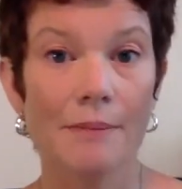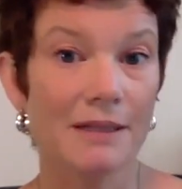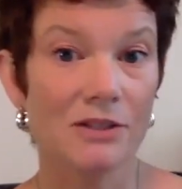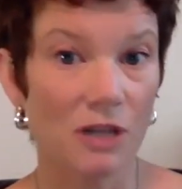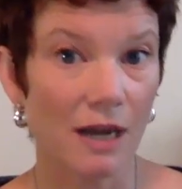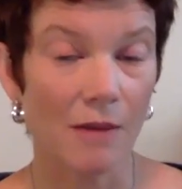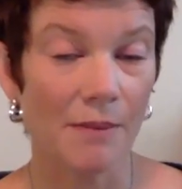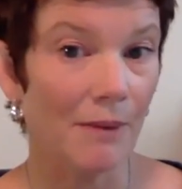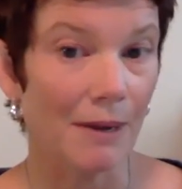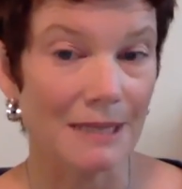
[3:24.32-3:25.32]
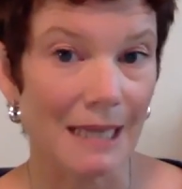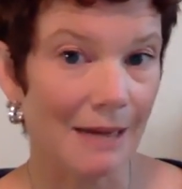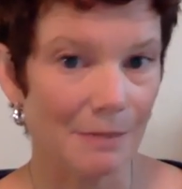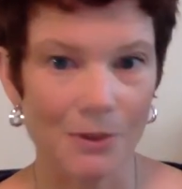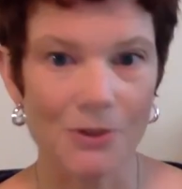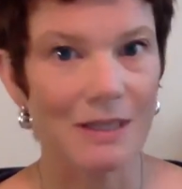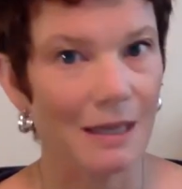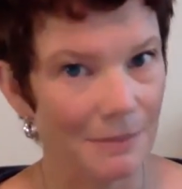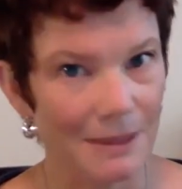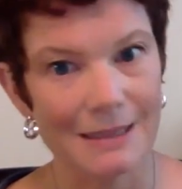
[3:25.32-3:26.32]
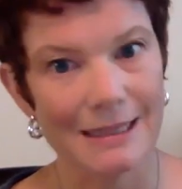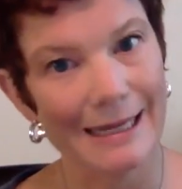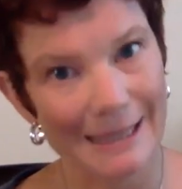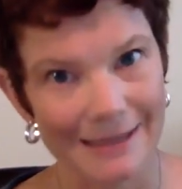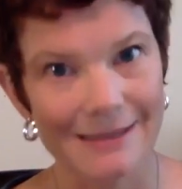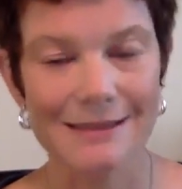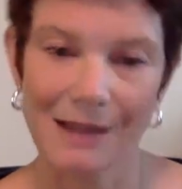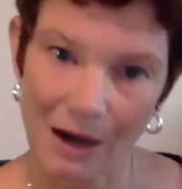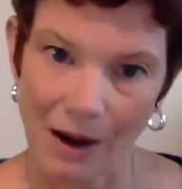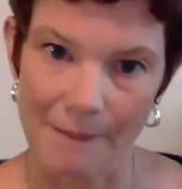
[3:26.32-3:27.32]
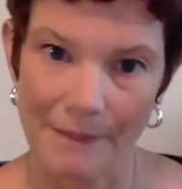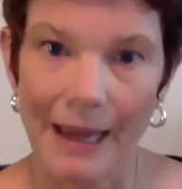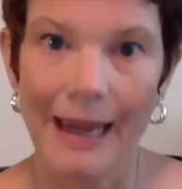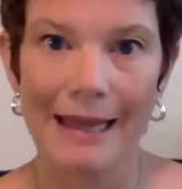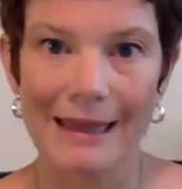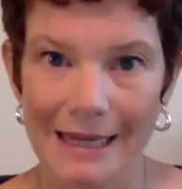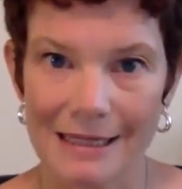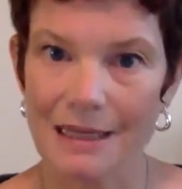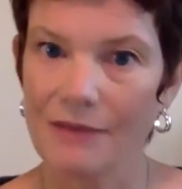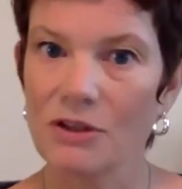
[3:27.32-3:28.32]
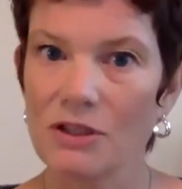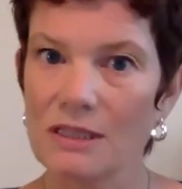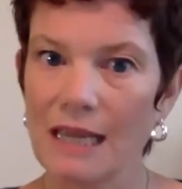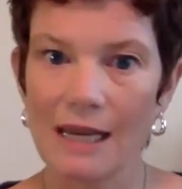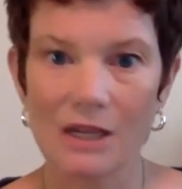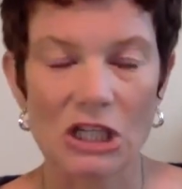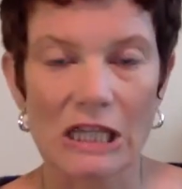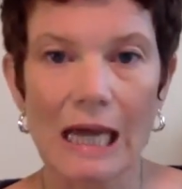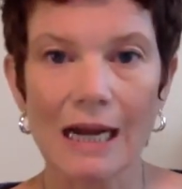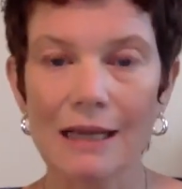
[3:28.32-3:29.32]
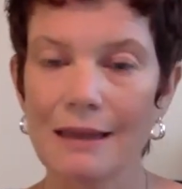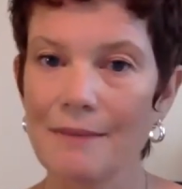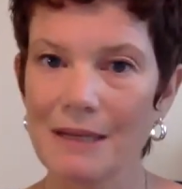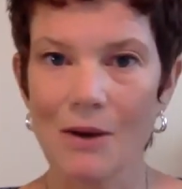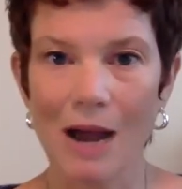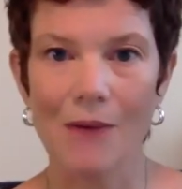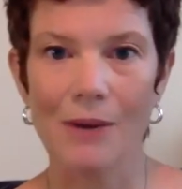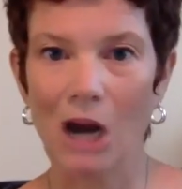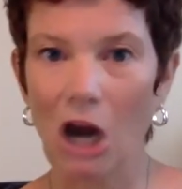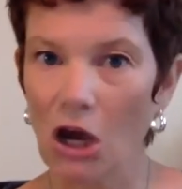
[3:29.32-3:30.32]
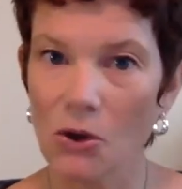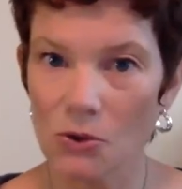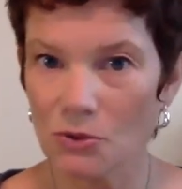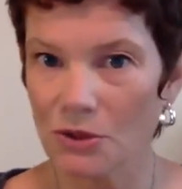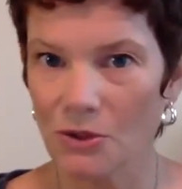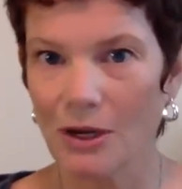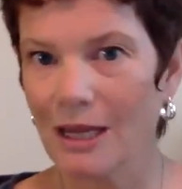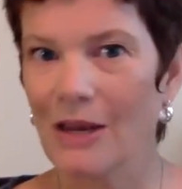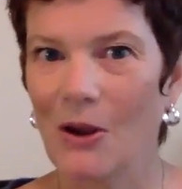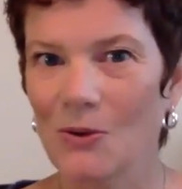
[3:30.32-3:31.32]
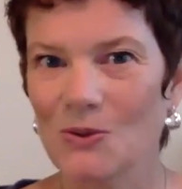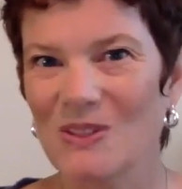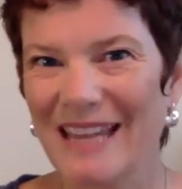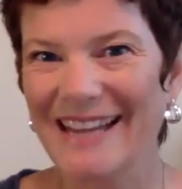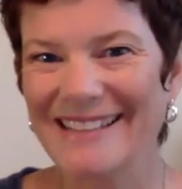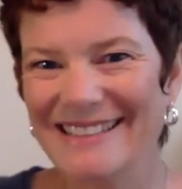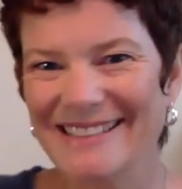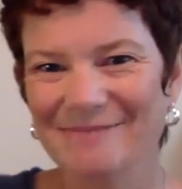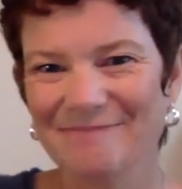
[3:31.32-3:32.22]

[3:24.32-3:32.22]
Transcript: please check out my website, birdsandbeesandkids.com. Thanks. Have a good day. Good luck. Let me know how it goes with your kiddos. Thanks.